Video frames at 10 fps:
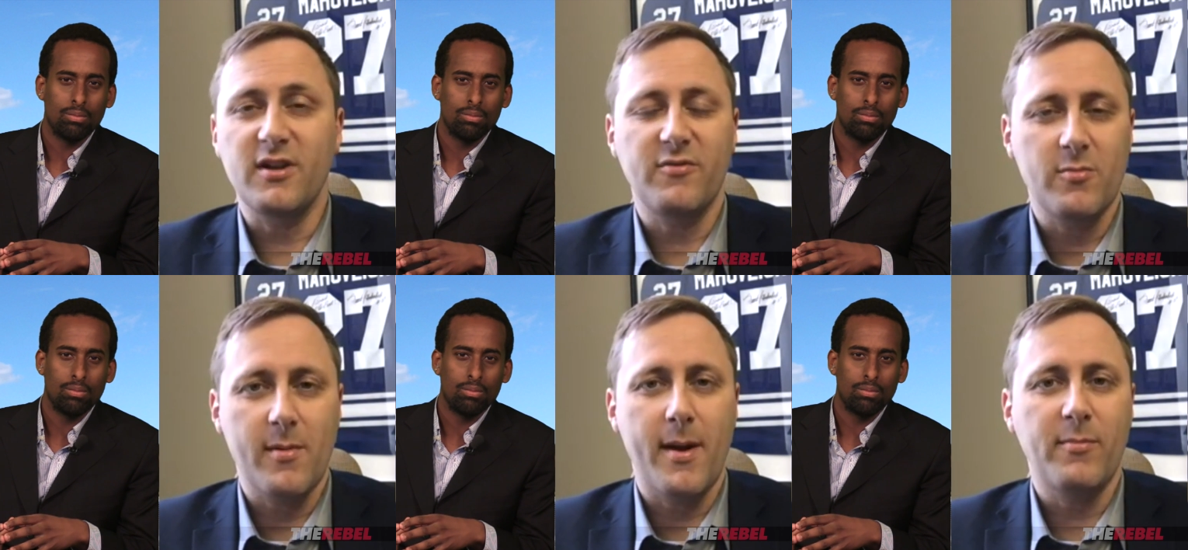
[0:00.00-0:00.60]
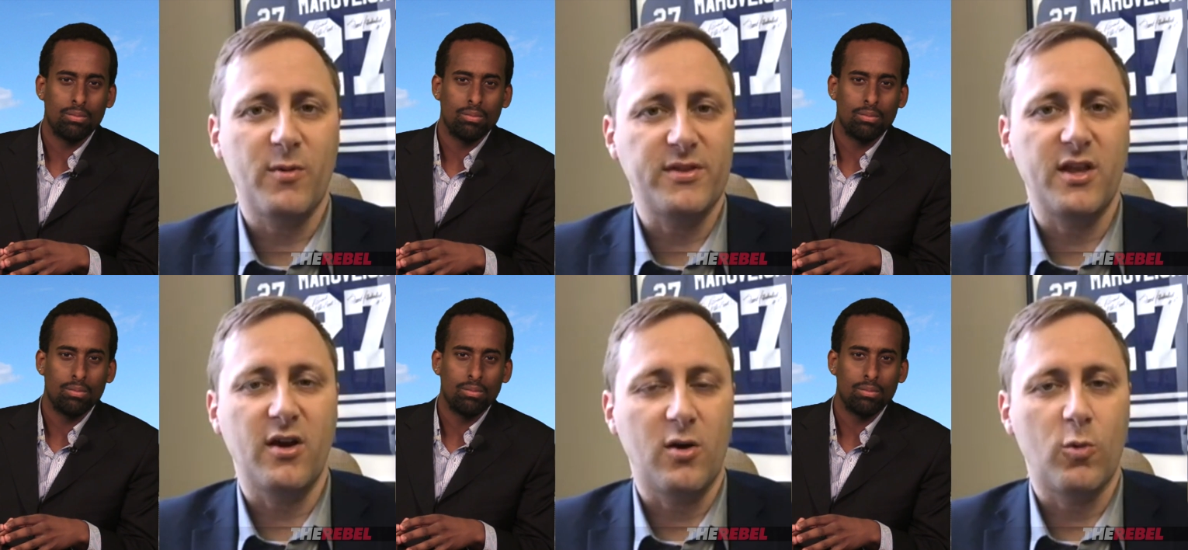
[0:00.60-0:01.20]
Speaker 1: don't even remember
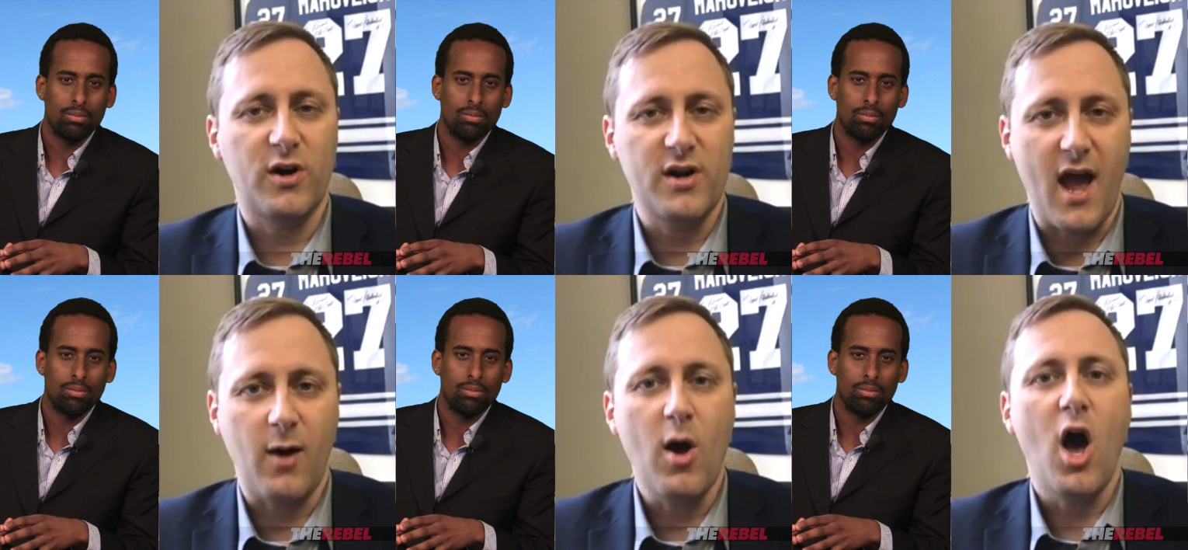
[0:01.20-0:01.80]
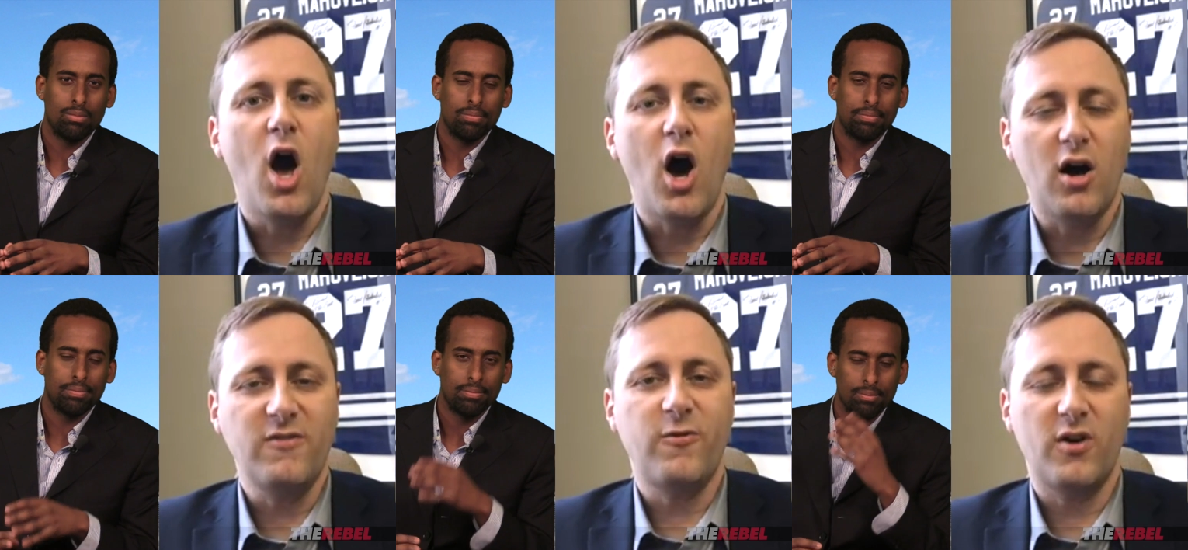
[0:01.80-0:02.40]
what they all were now.
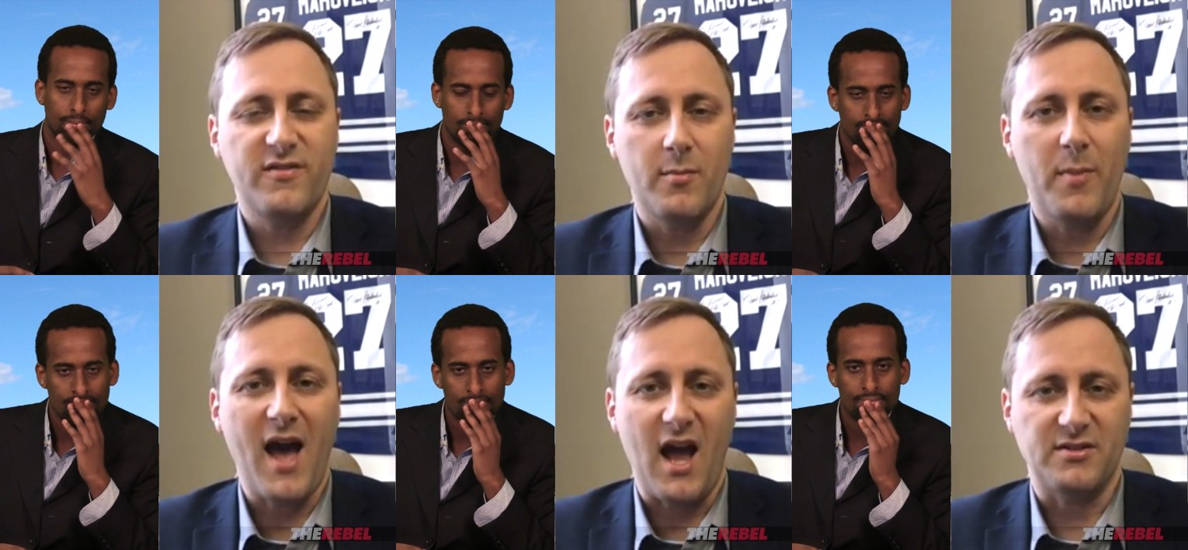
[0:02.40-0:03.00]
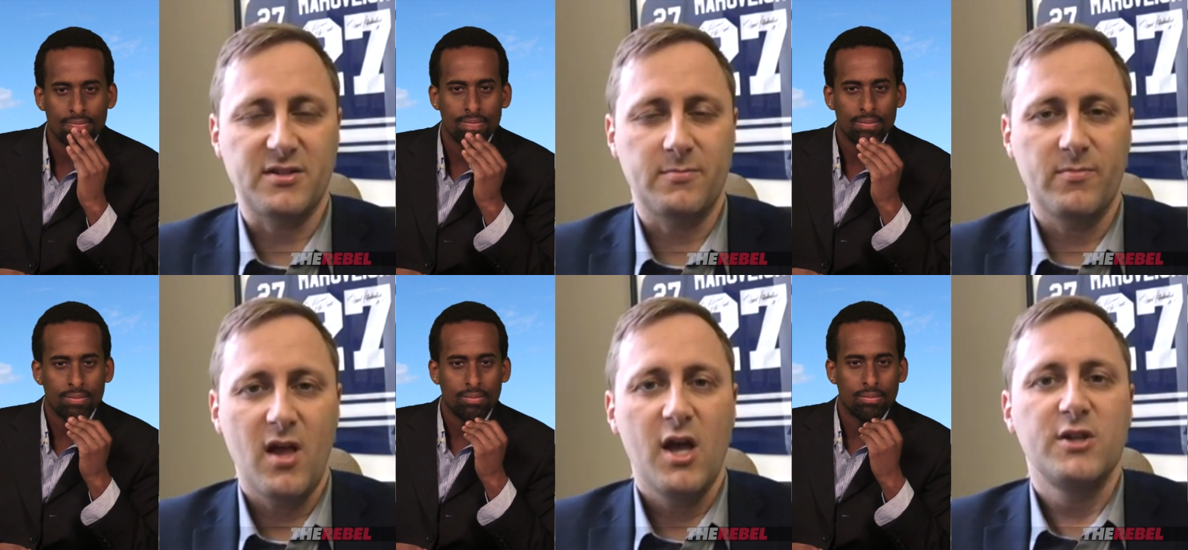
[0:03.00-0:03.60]
All four of them passed.
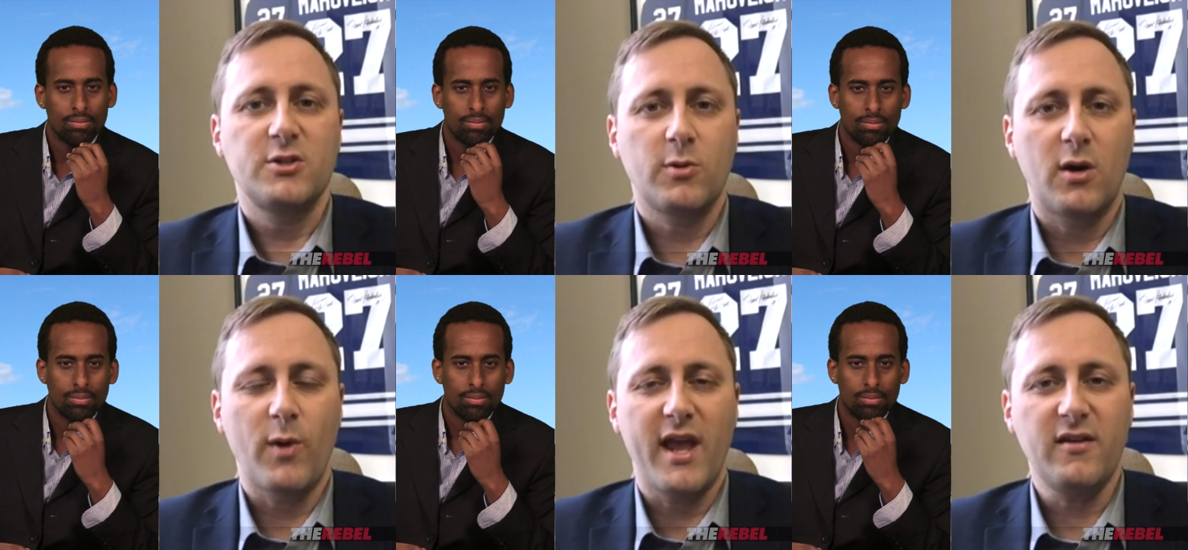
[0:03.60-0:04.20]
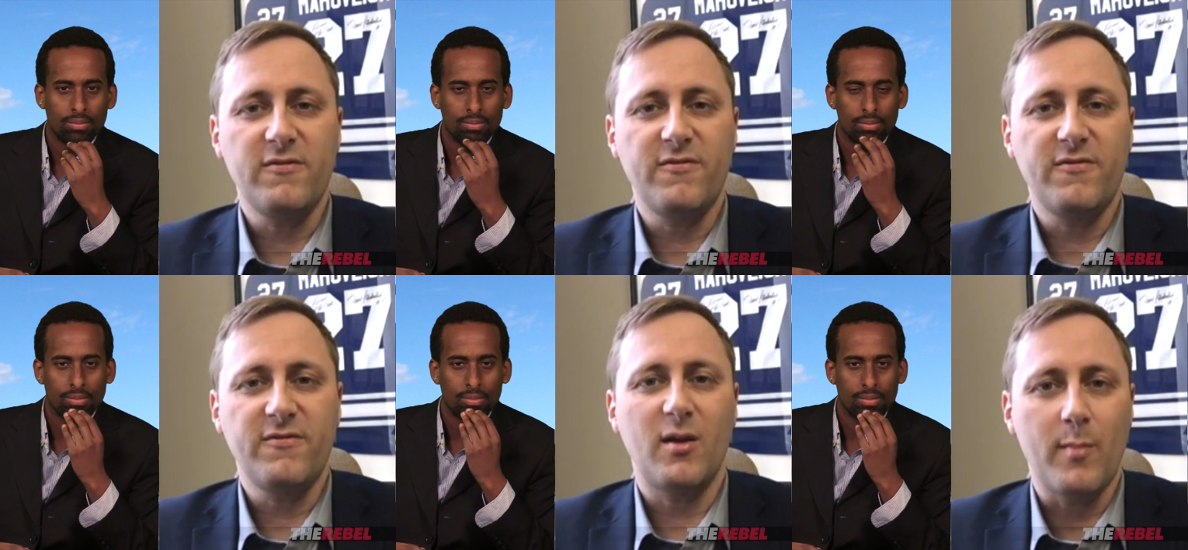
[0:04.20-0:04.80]
So our rank and
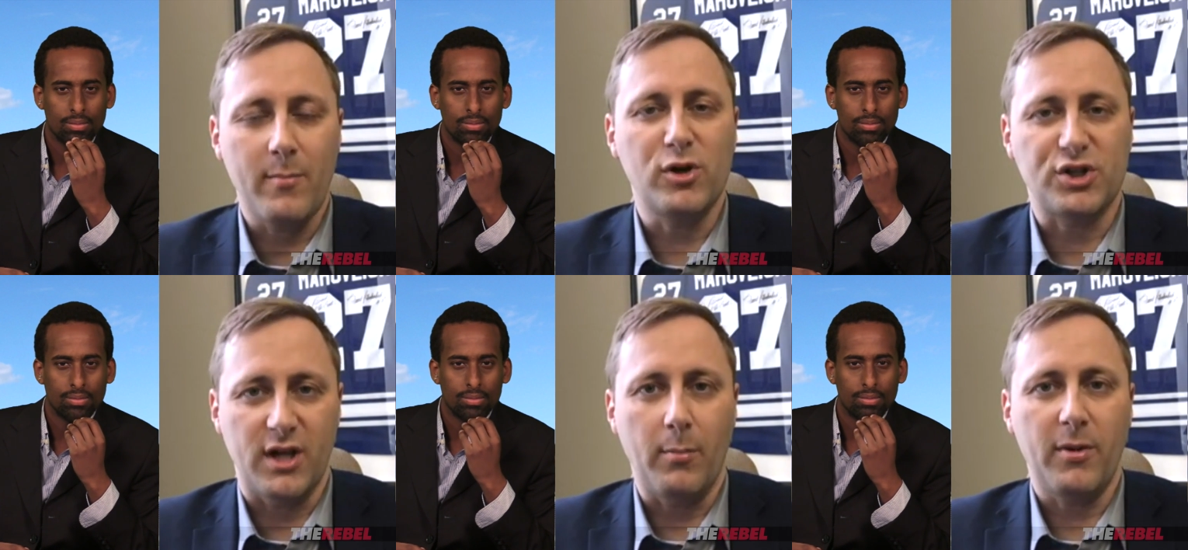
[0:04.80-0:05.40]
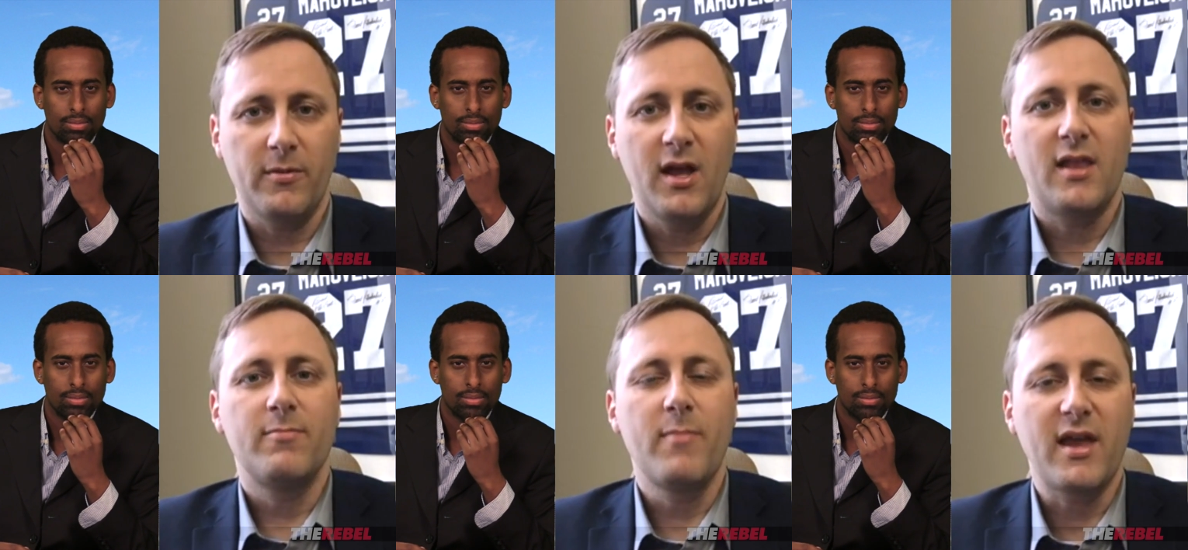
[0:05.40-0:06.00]
file membership
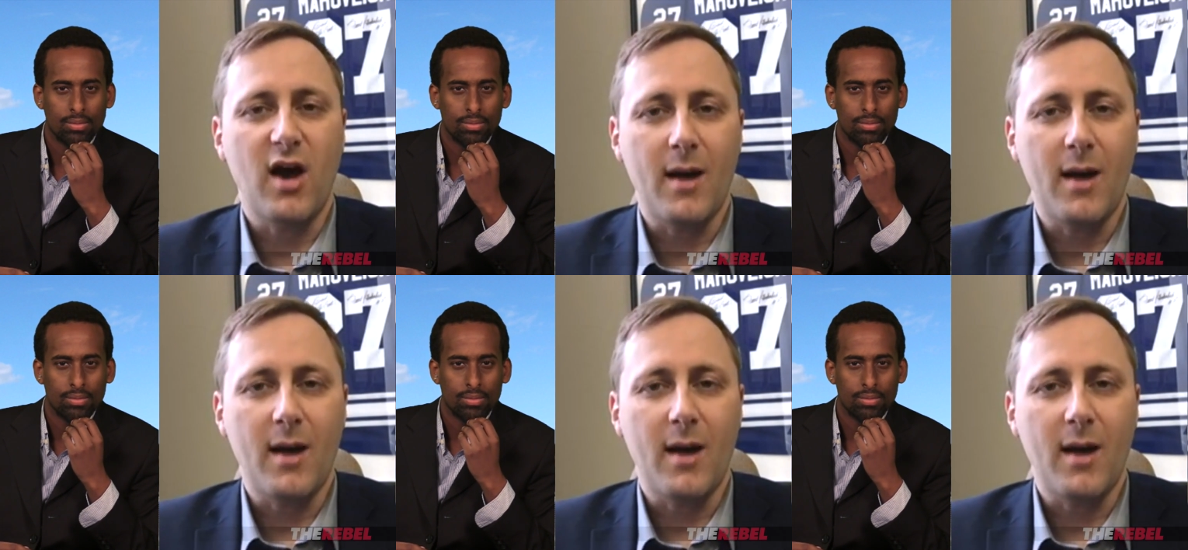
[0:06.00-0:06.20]
may